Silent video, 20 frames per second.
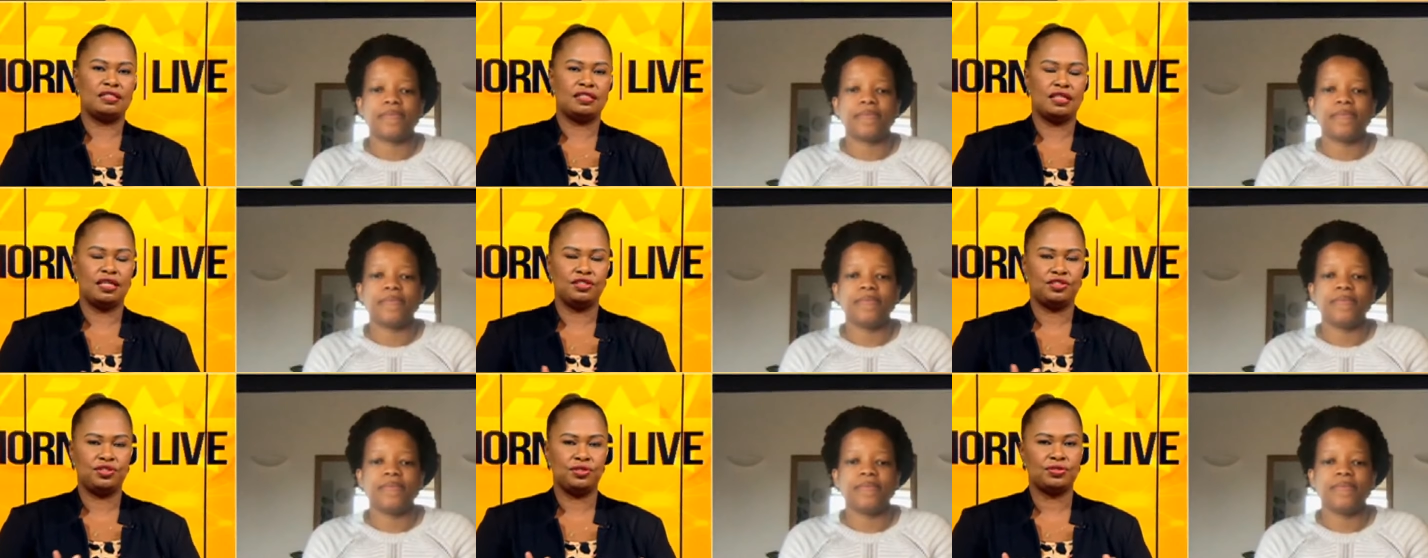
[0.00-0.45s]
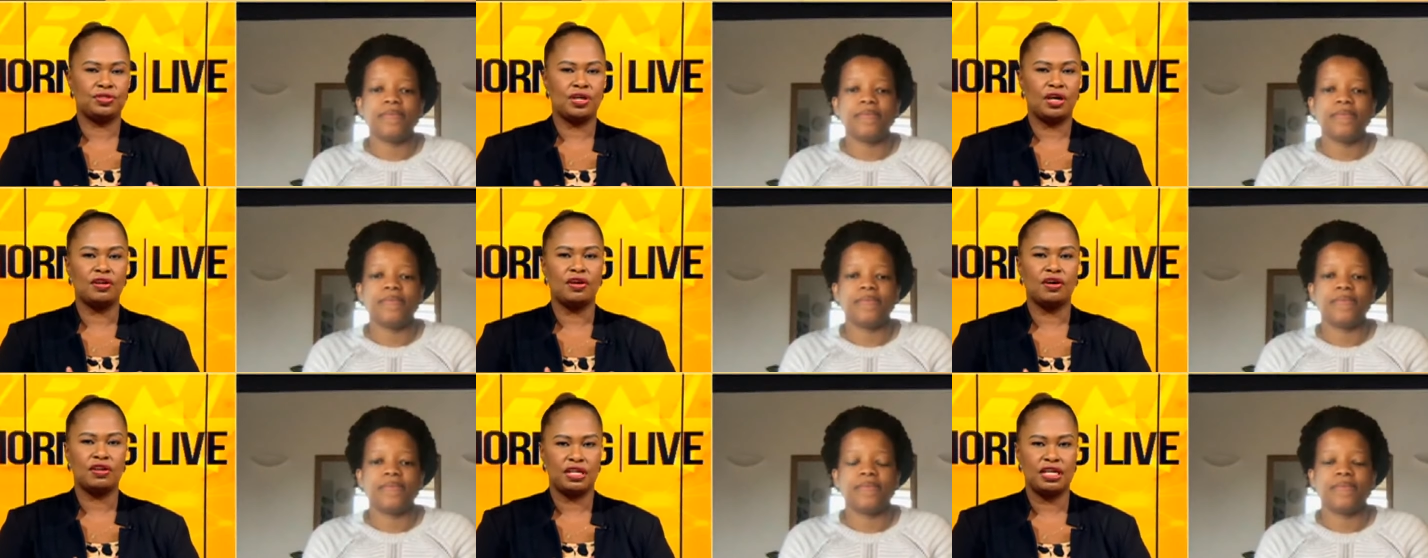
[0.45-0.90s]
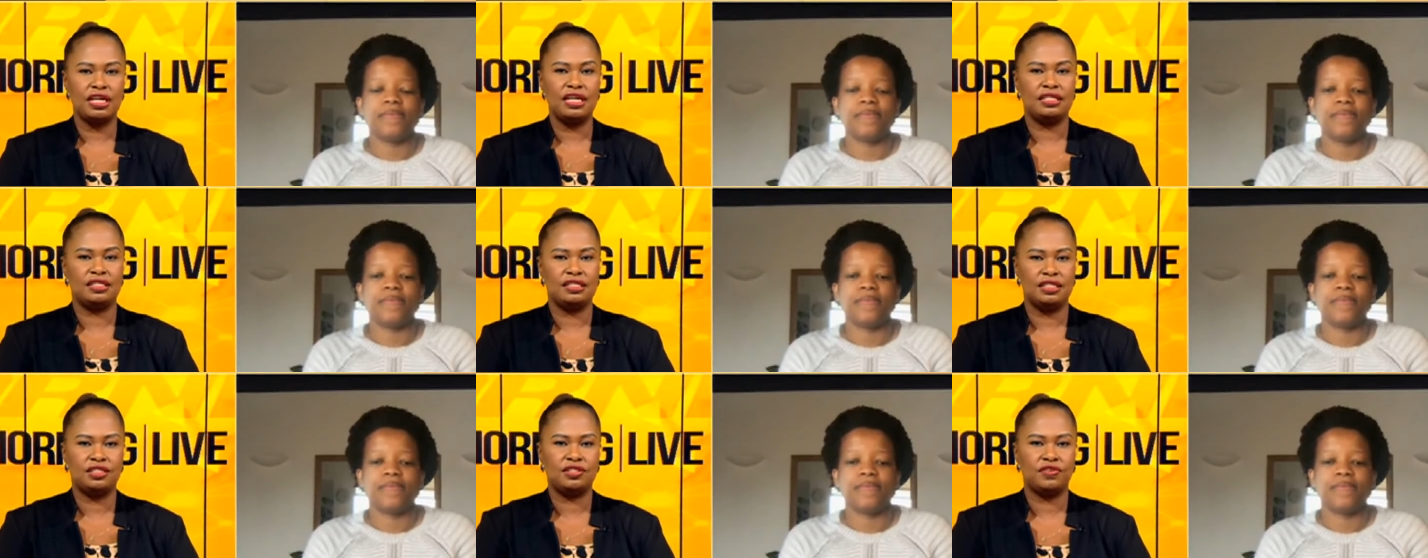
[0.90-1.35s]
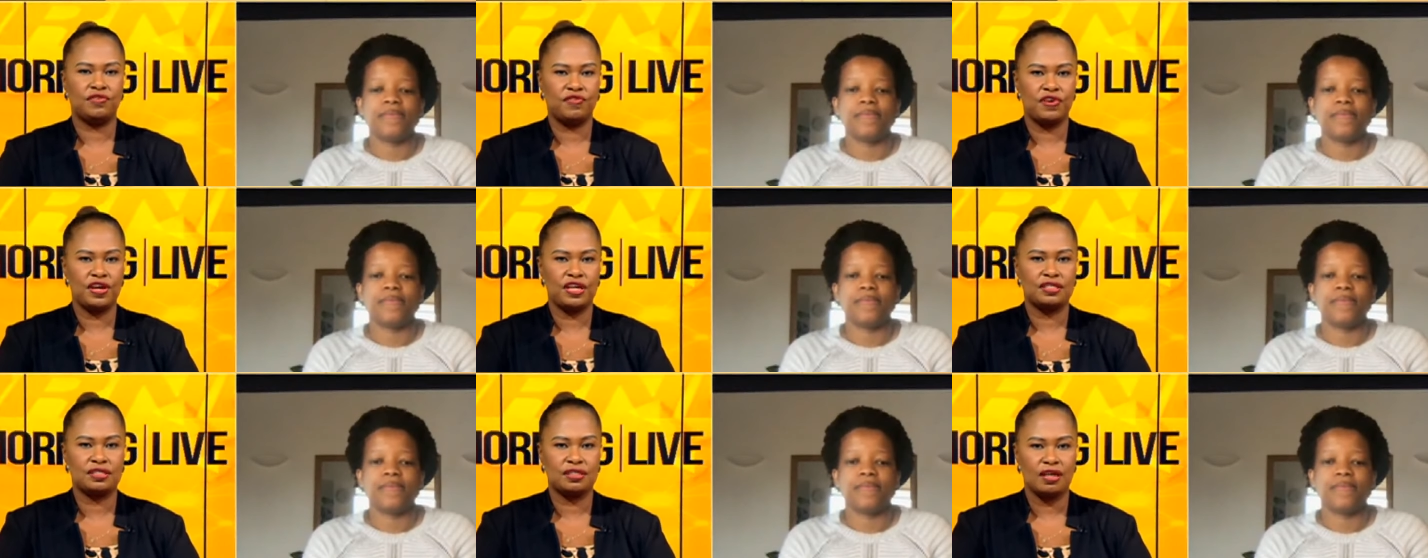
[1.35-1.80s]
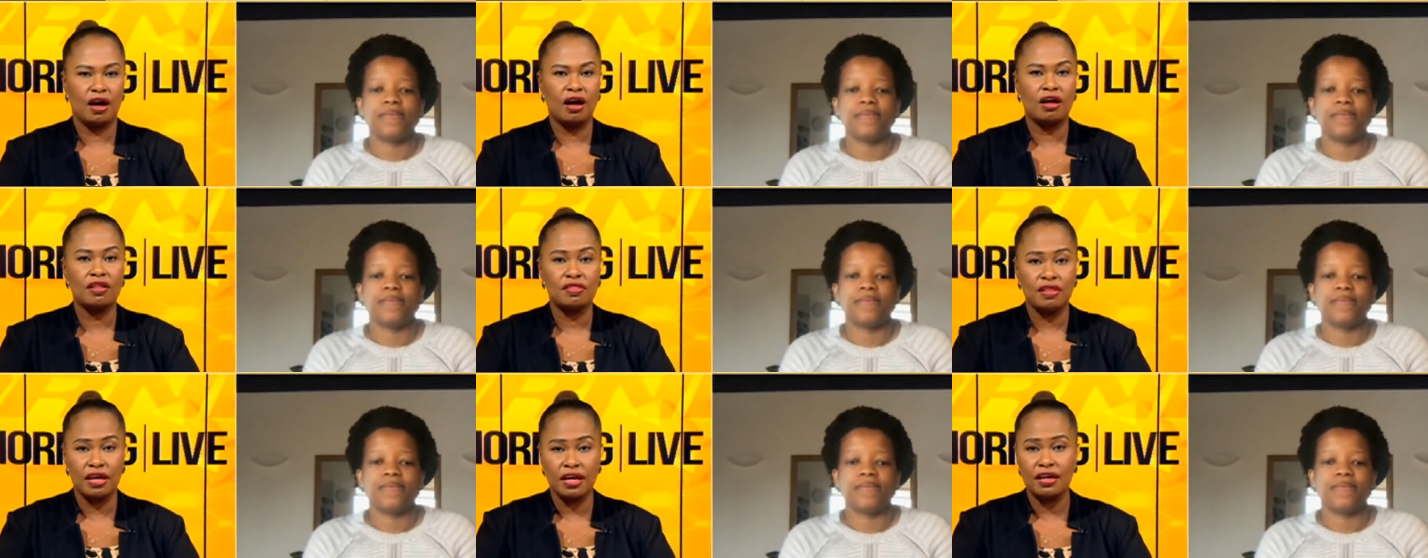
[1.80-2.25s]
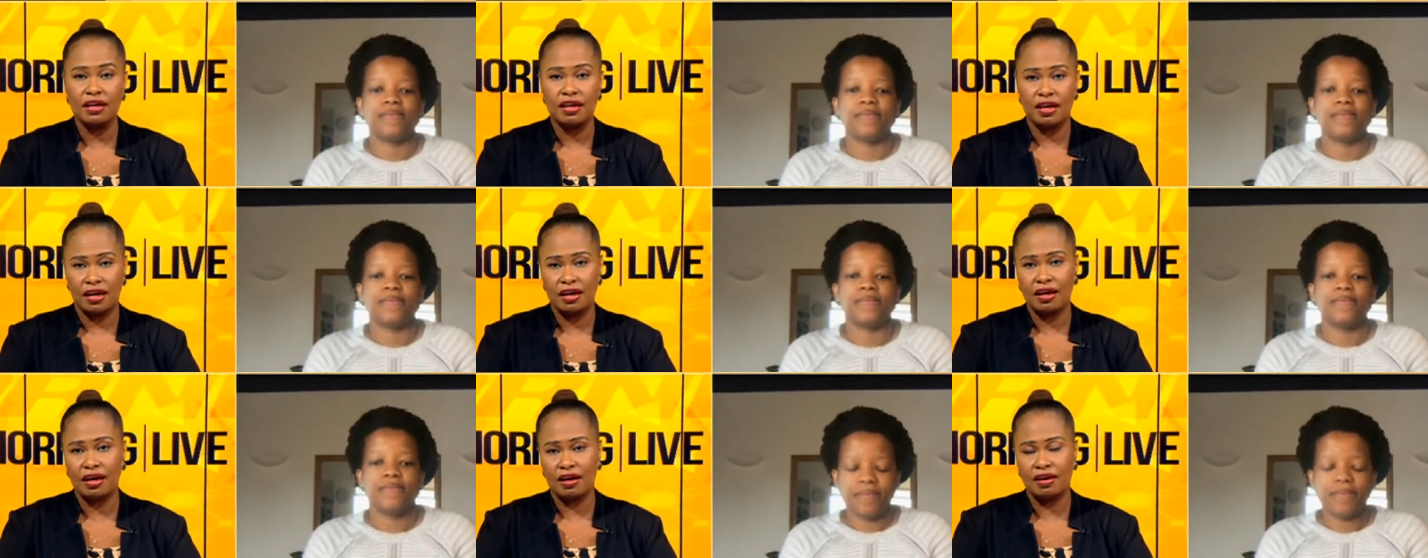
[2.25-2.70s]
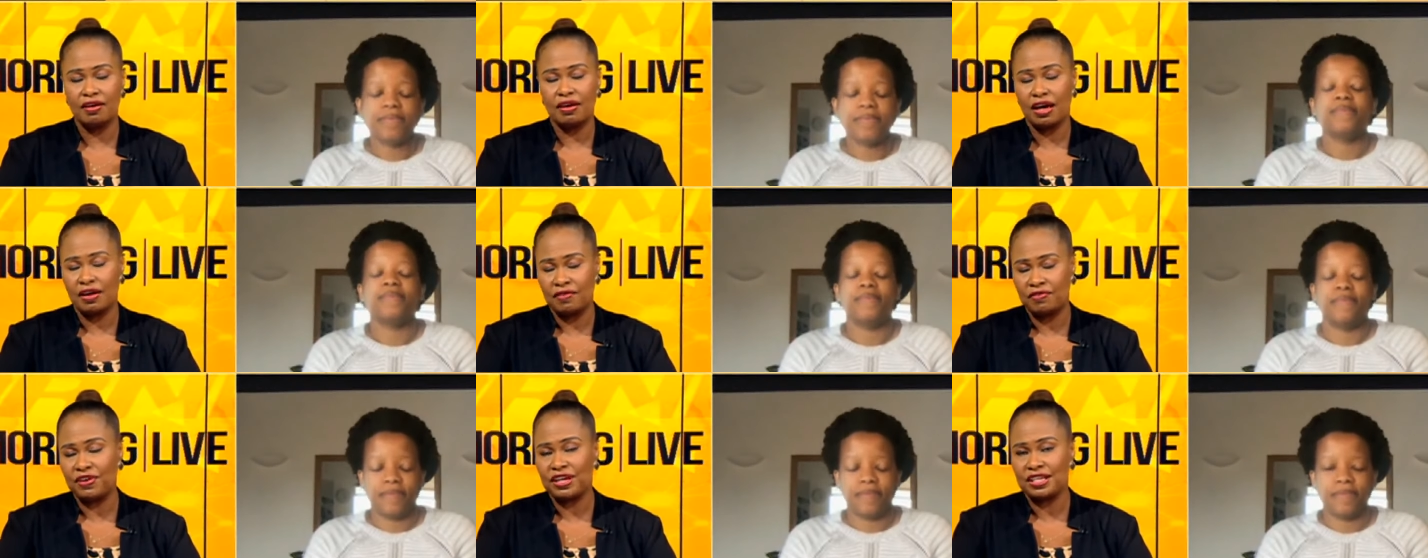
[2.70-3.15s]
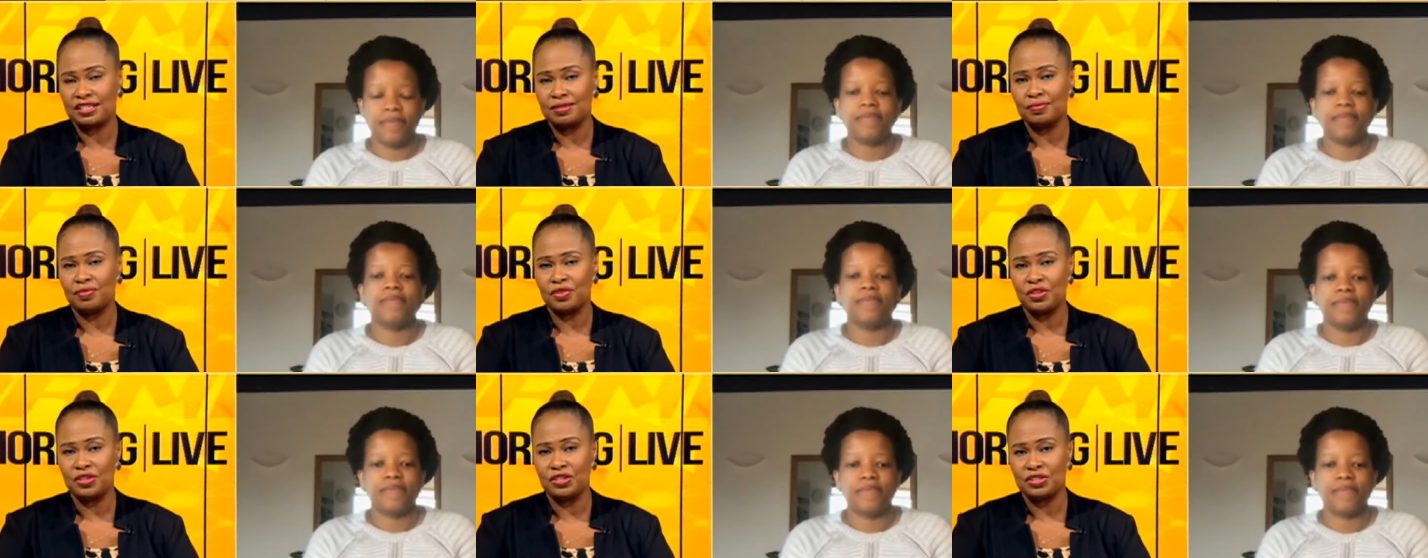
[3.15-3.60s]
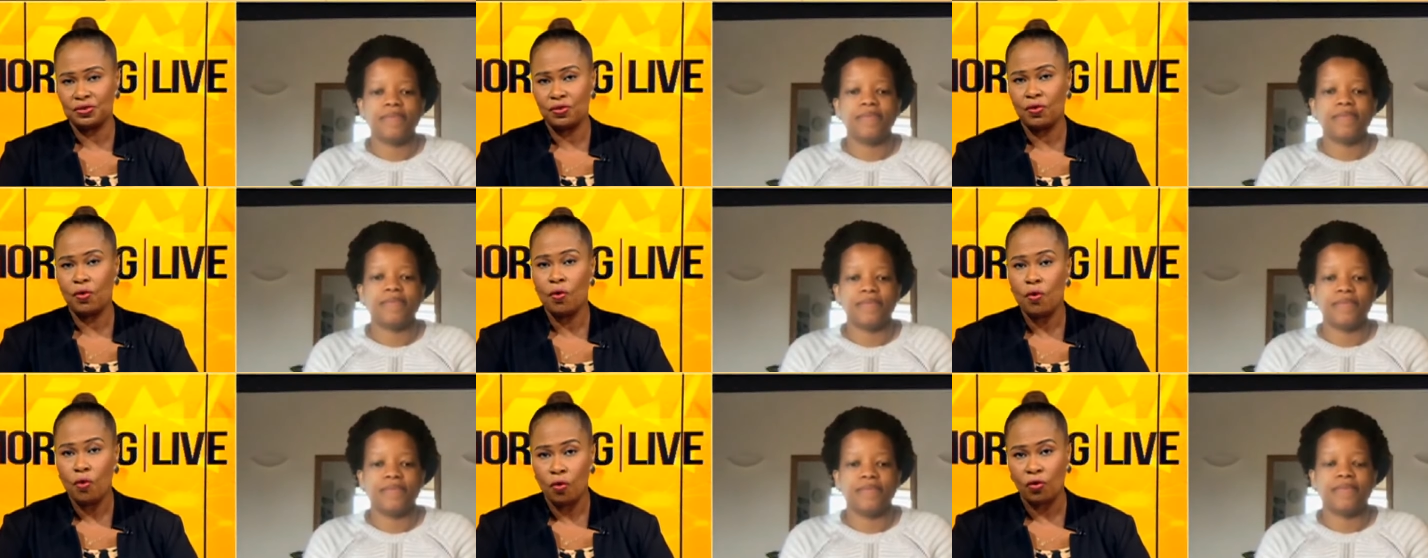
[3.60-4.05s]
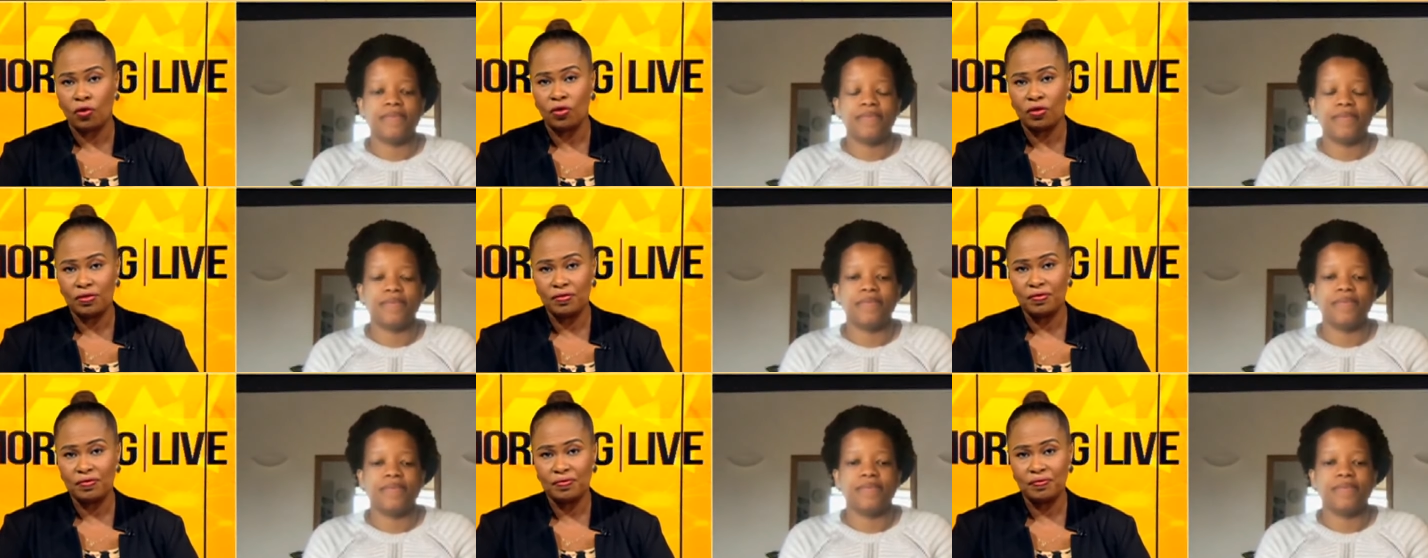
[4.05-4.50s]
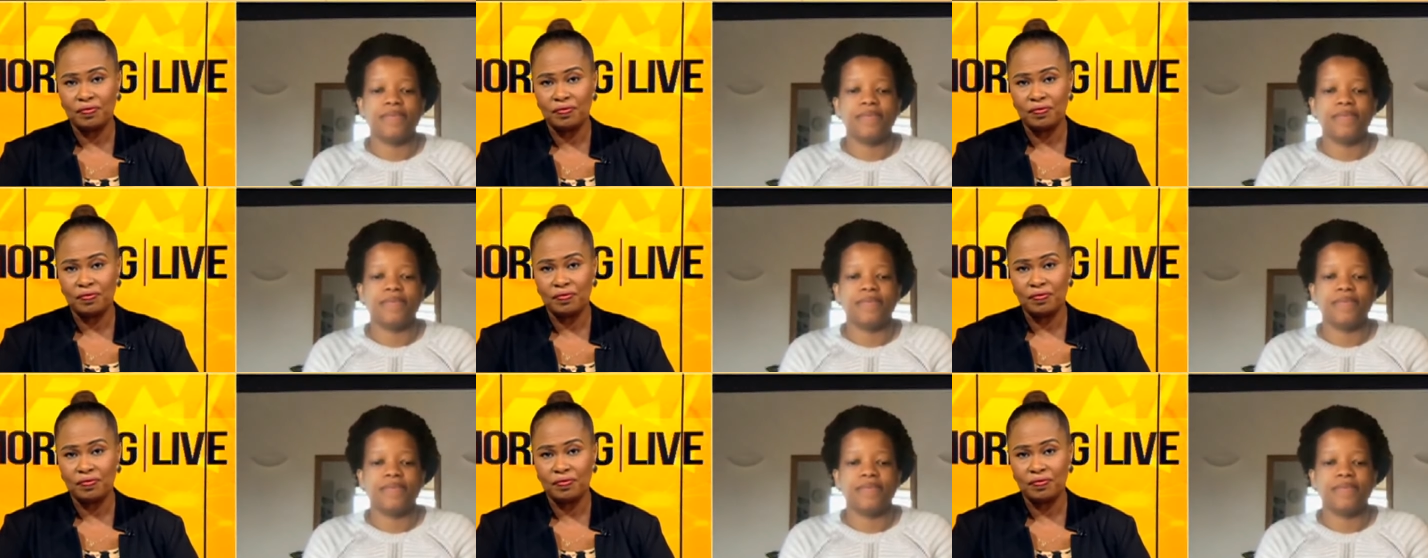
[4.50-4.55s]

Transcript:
Speaker 1: these issues are not easy to fix. Are they fixable at all?